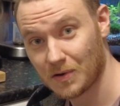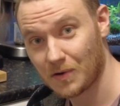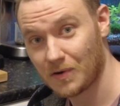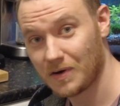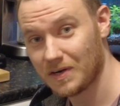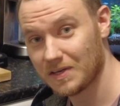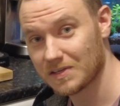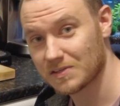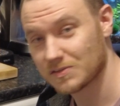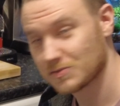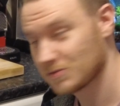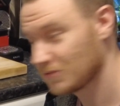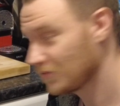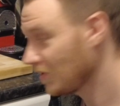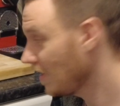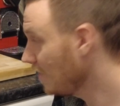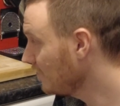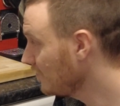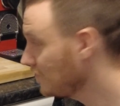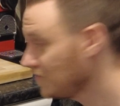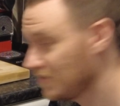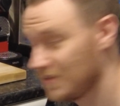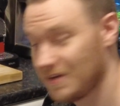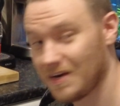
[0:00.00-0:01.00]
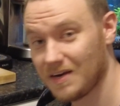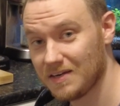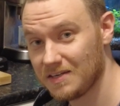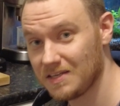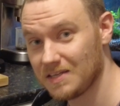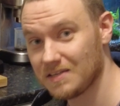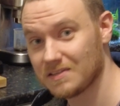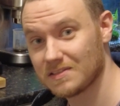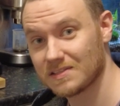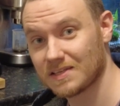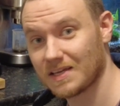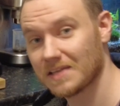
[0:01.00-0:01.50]
Alright, so I've got everything I
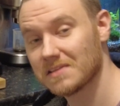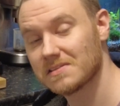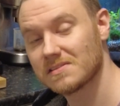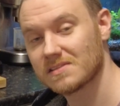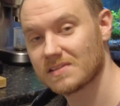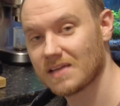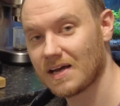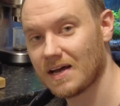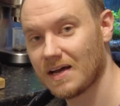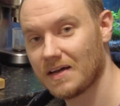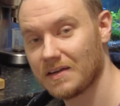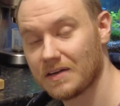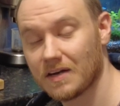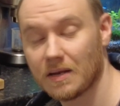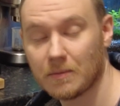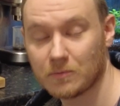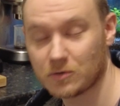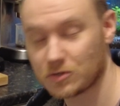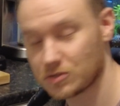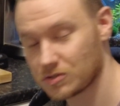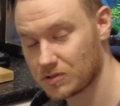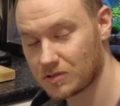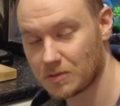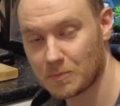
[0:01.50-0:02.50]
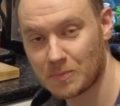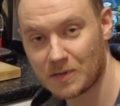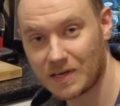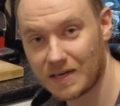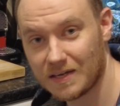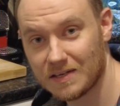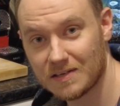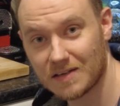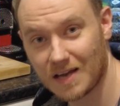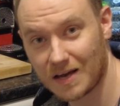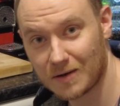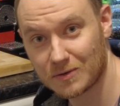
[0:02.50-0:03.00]
need to get started, and I'm just going to
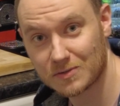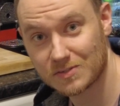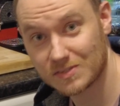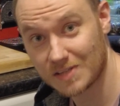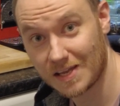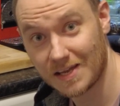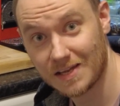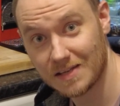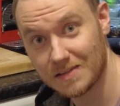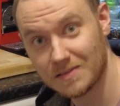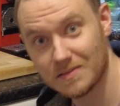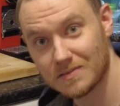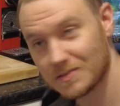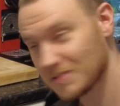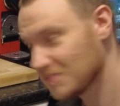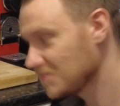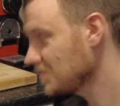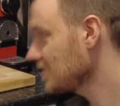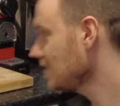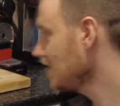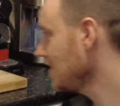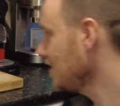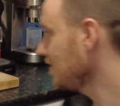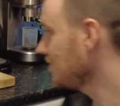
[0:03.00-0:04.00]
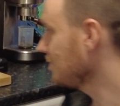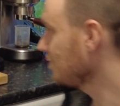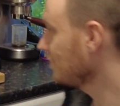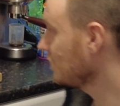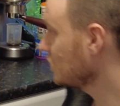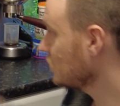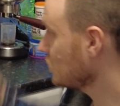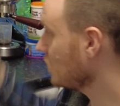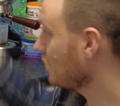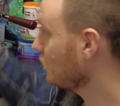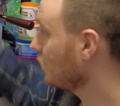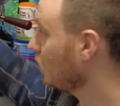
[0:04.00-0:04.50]
begin now setting the scene.
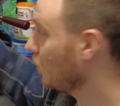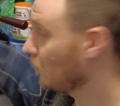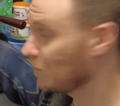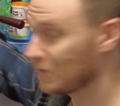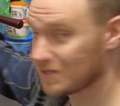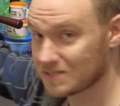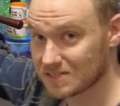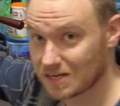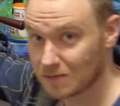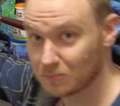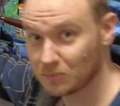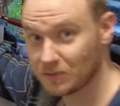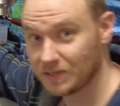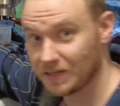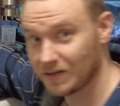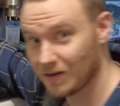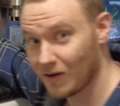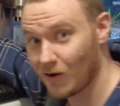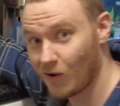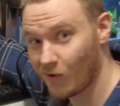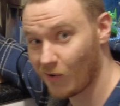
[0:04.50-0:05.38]
So I've got my tablet